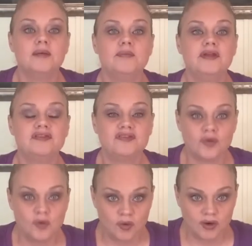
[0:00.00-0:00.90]

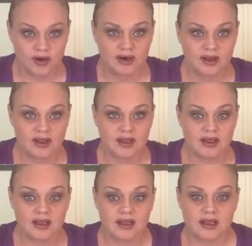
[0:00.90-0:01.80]
before
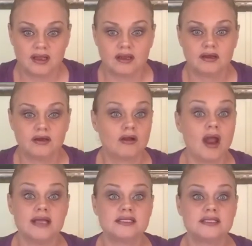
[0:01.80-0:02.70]

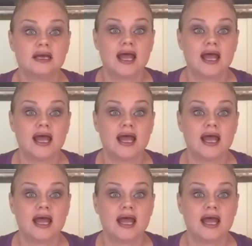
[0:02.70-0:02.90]
Christ.